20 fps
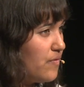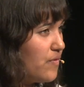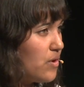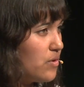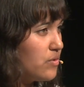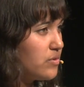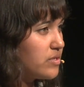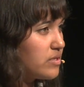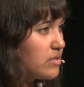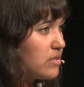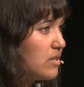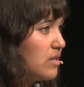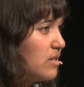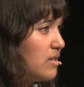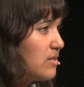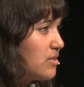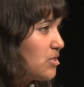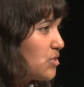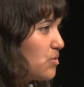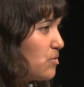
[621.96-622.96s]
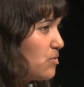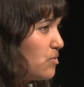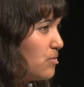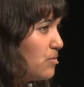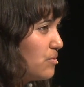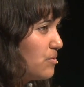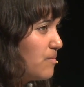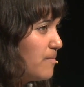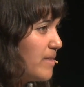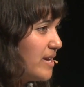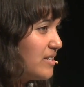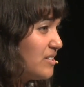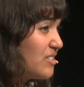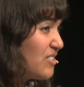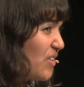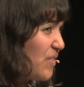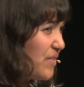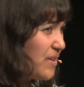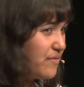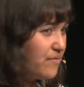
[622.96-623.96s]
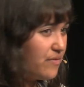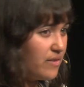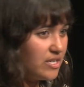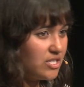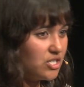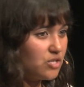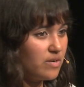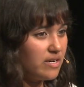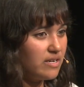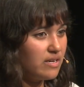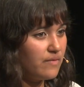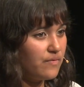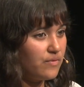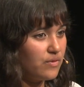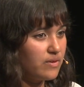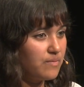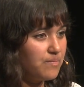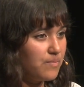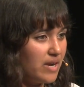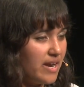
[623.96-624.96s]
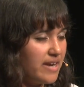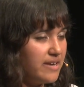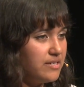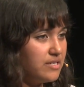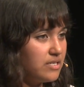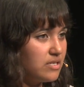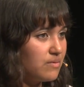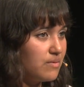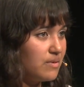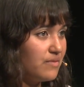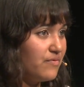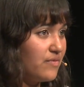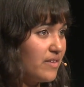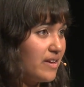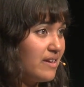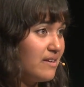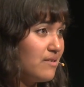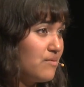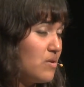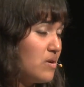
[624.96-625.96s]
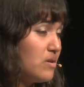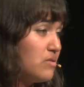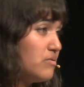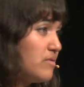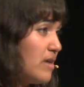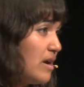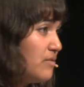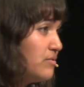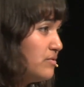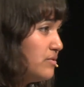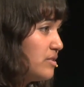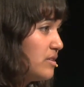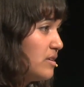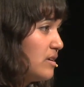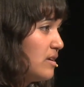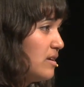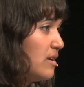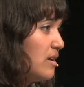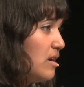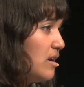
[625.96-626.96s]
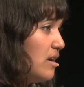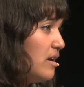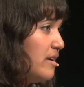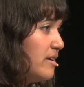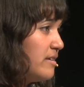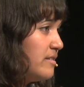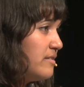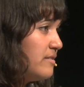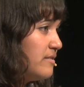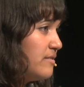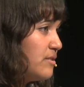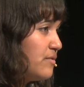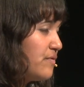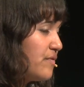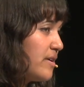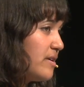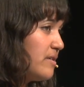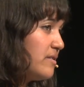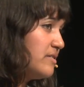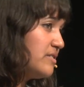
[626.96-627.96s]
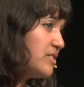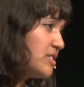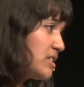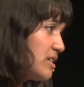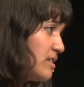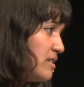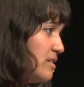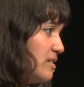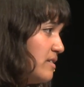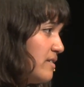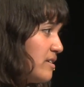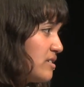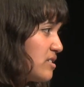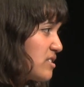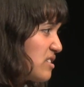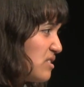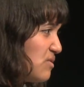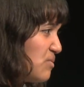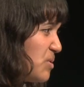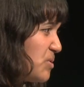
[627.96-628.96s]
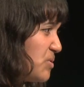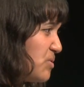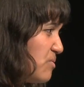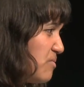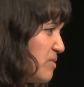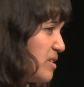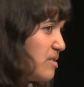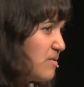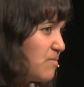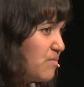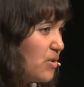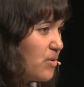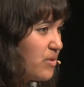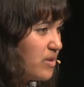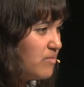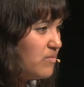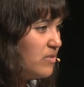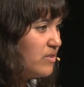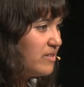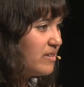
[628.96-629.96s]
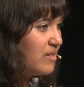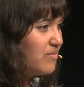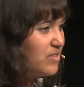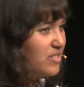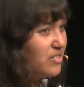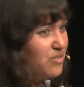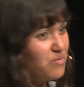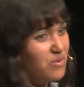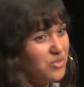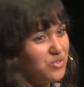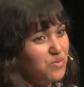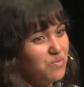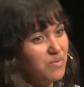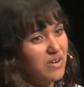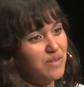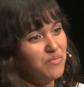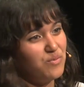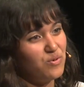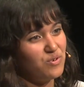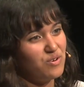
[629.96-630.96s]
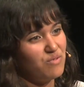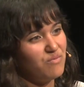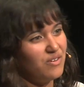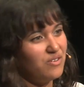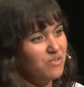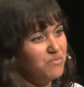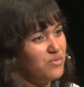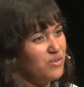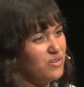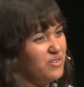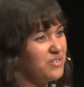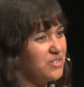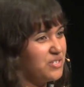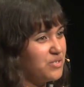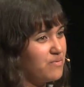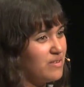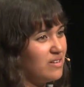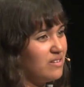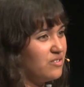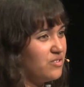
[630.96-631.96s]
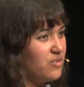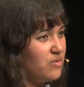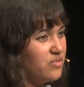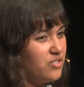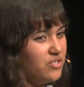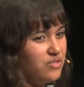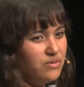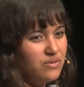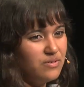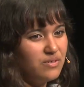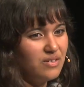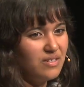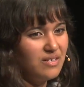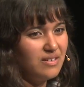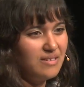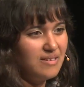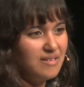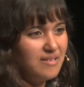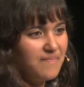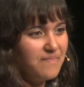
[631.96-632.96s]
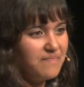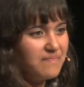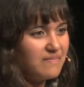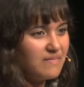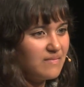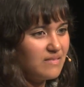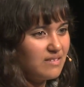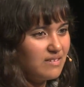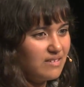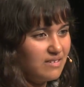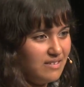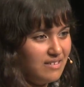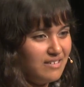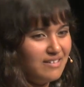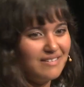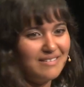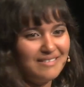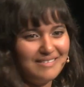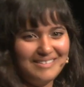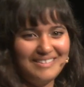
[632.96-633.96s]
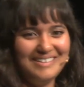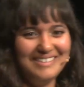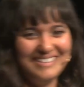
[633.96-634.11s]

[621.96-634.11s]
of those to make it not that frustrating for players if they walk around. And if they are in the city, they still want to meet Pokemon. I mean, you want to play Pokemon in Berlin as well, don't you? Yeah.